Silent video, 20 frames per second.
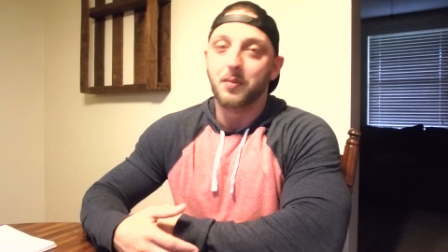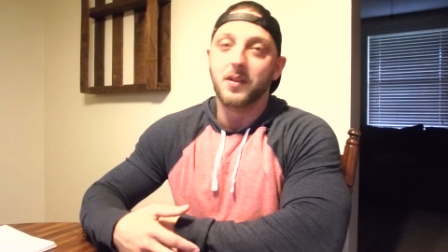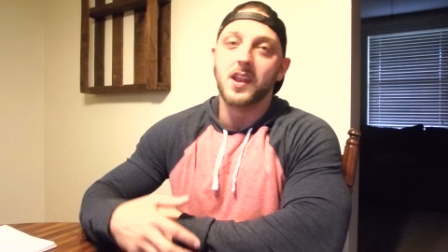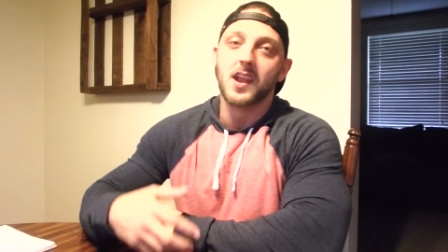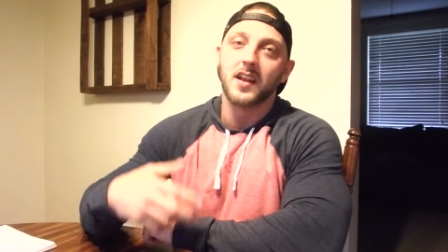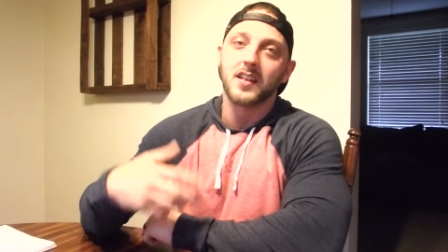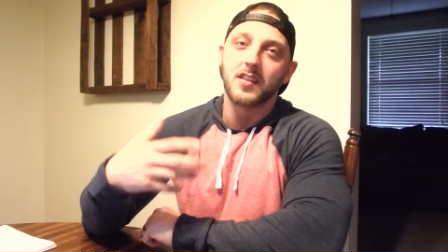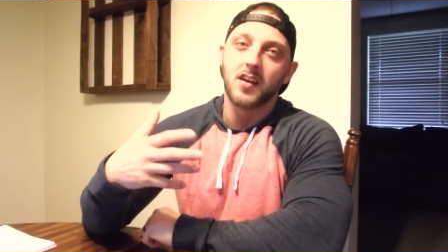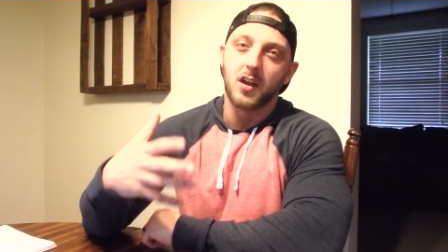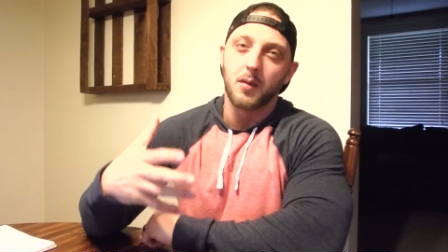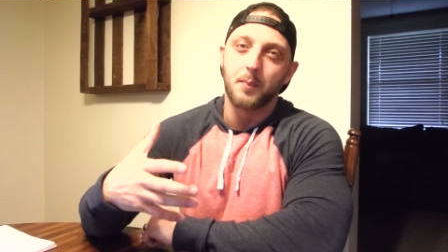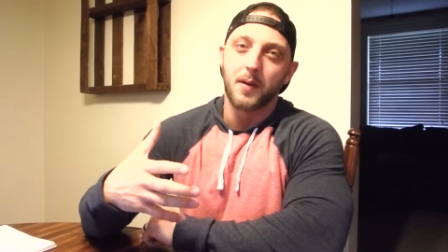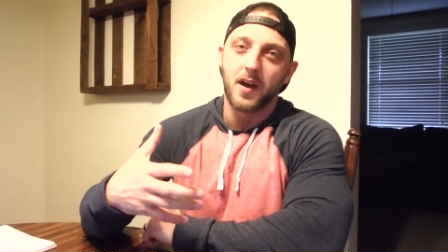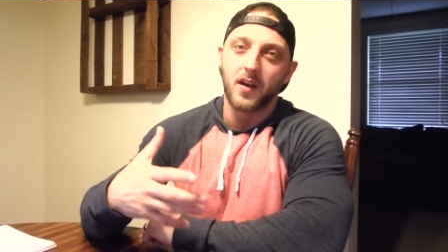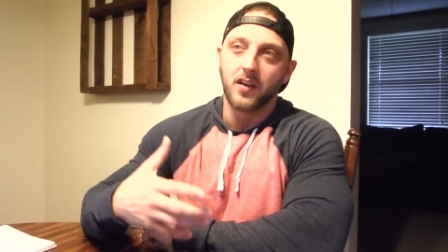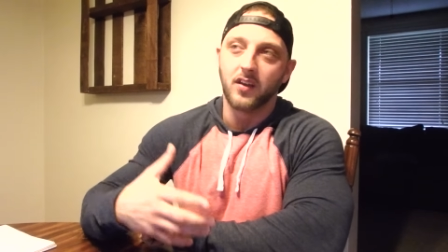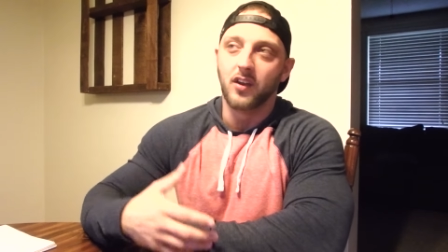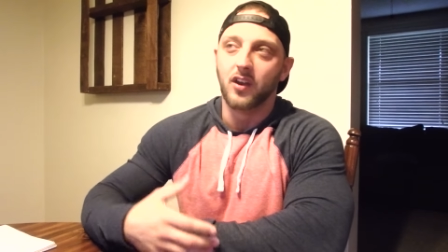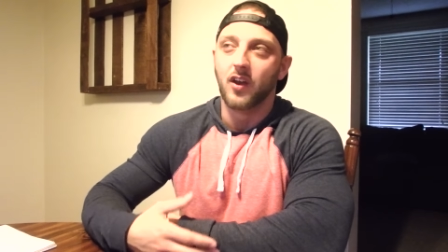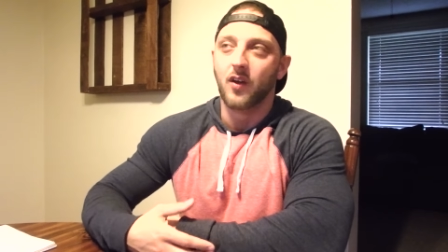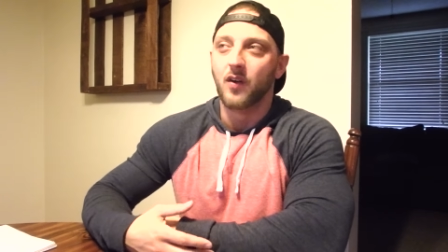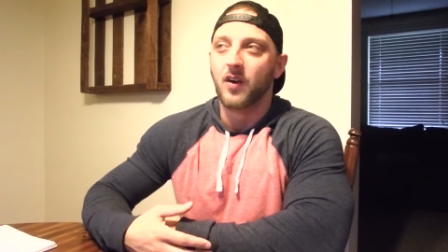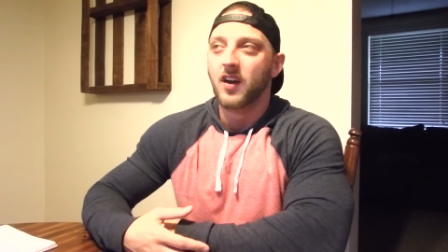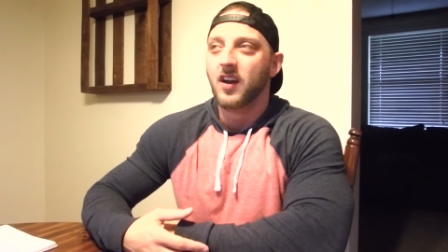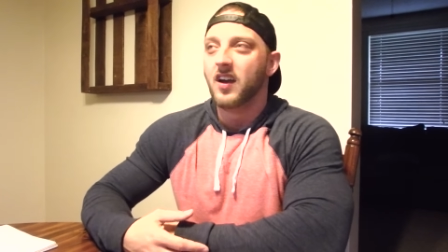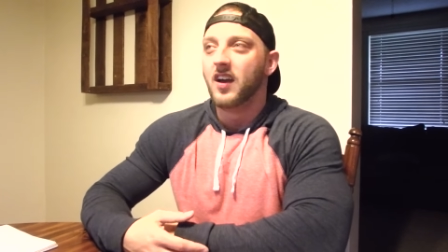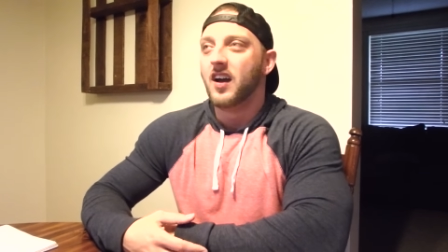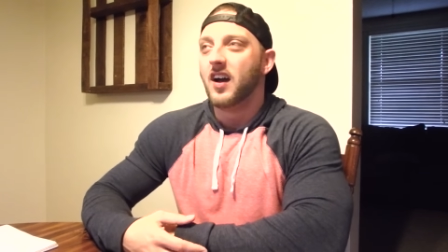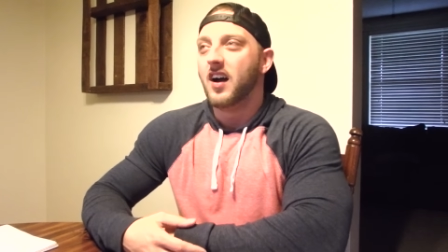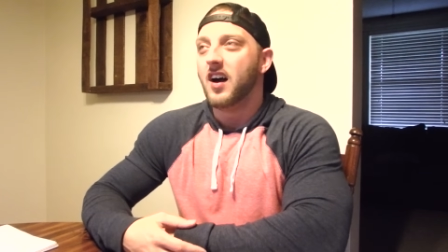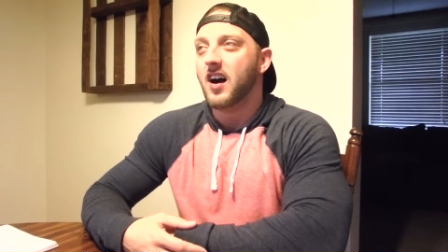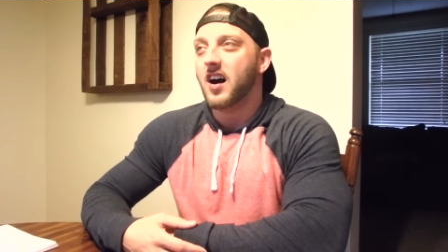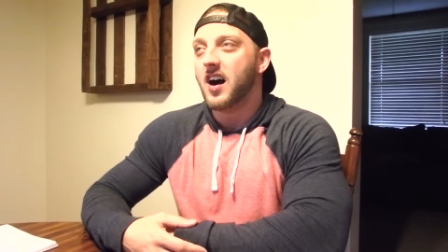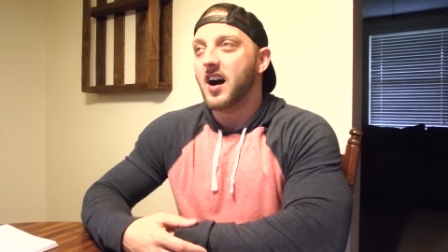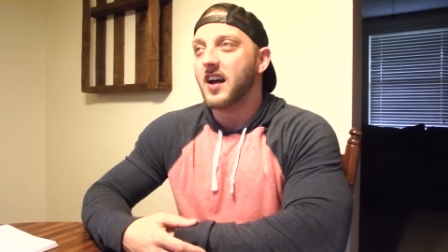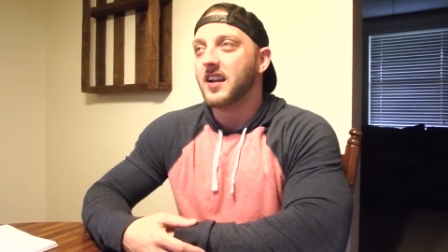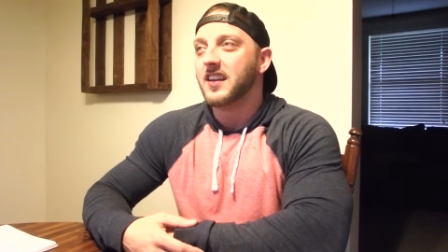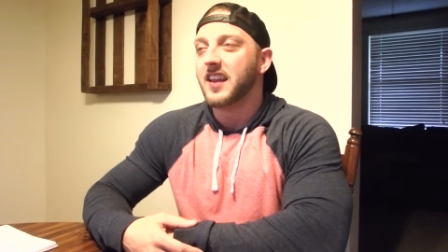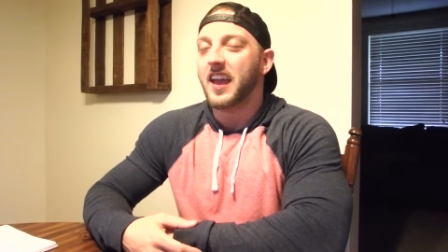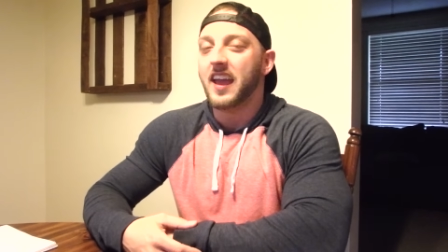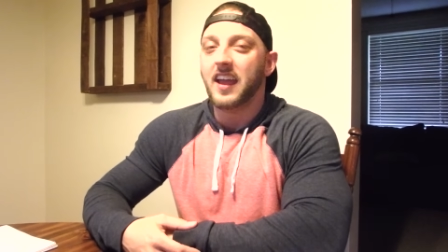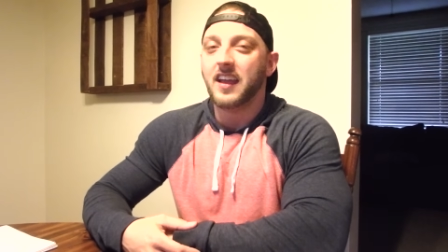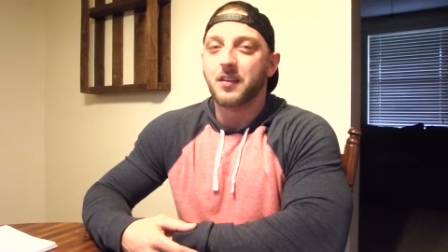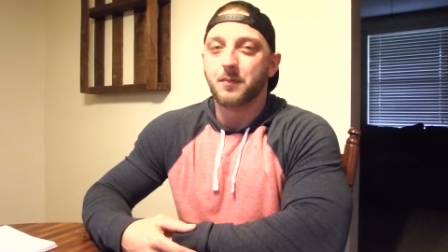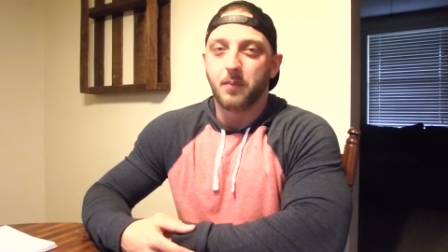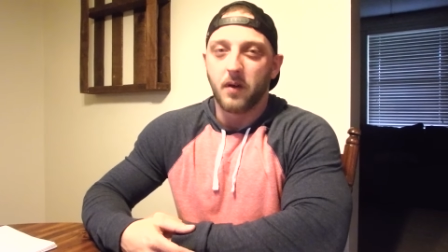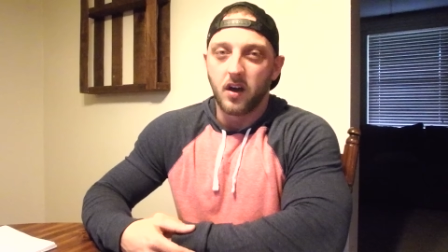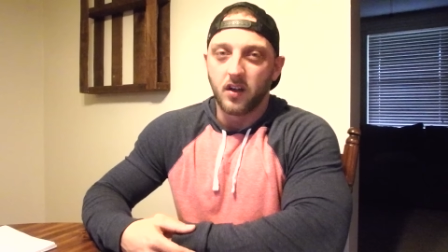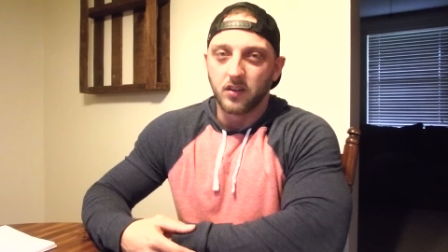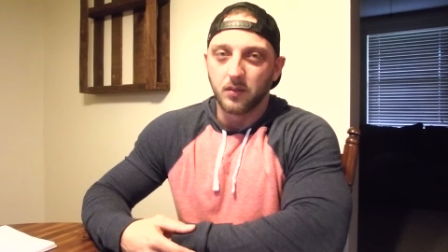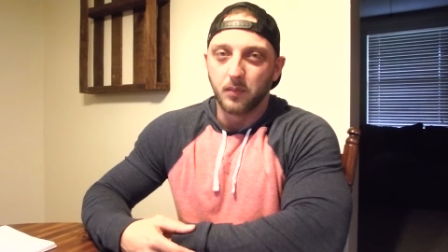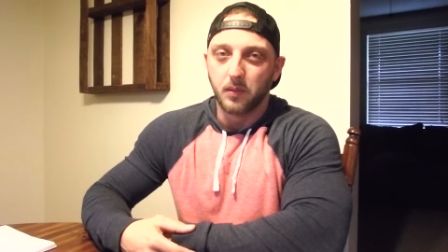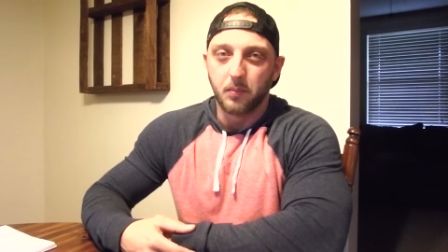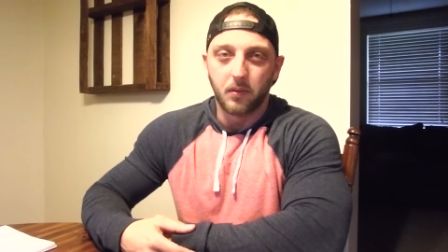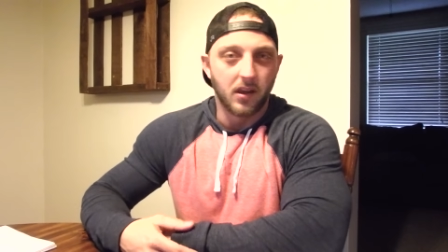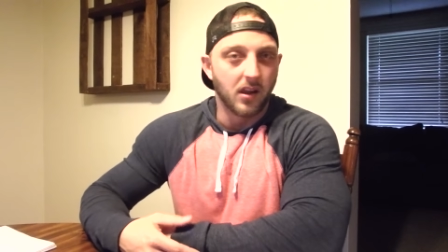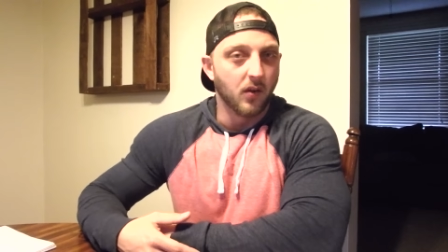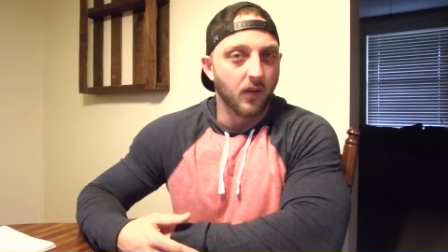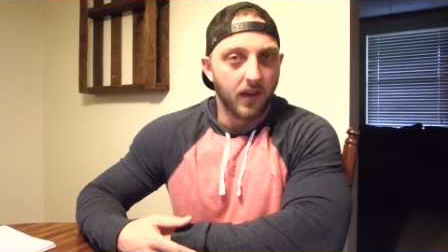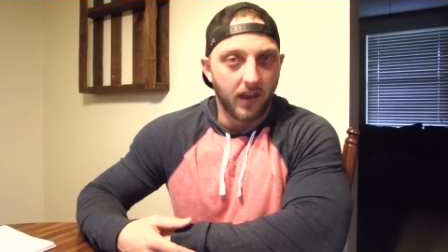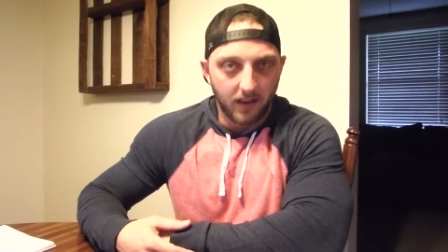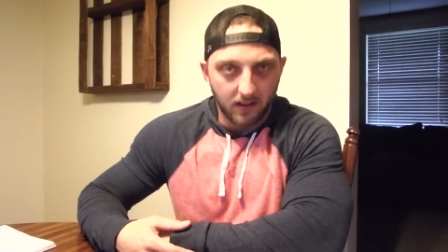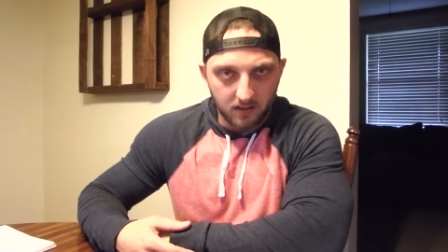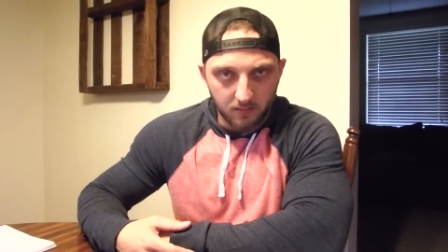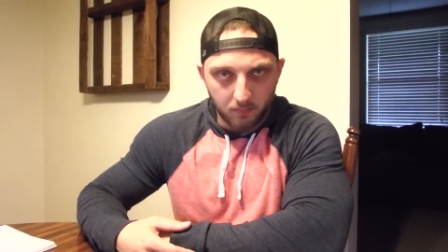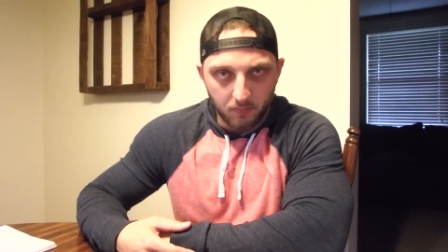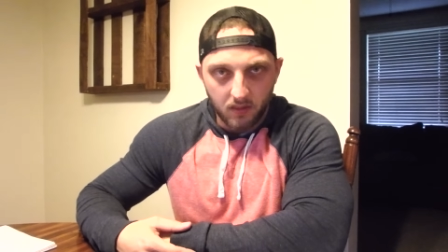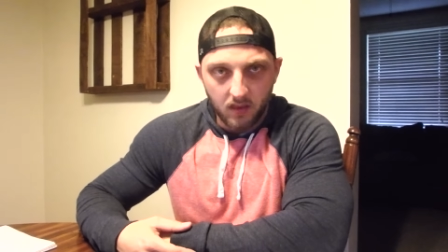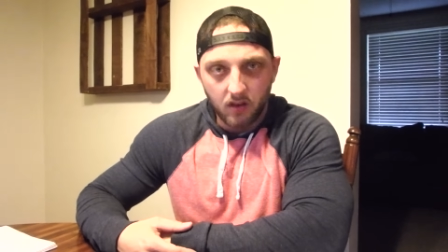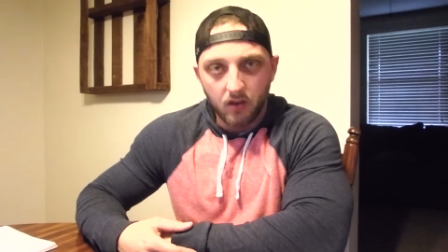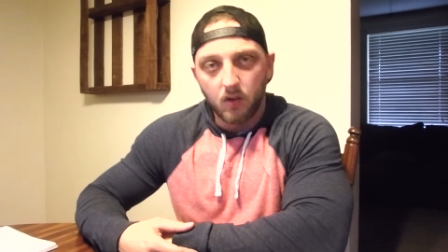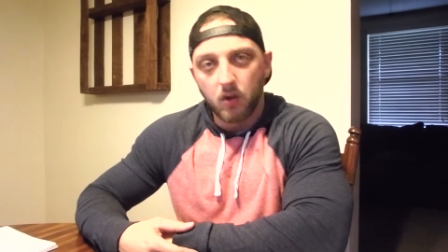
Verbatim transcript: But then I thought about it, you know, hot days bother me, but I don't hate them.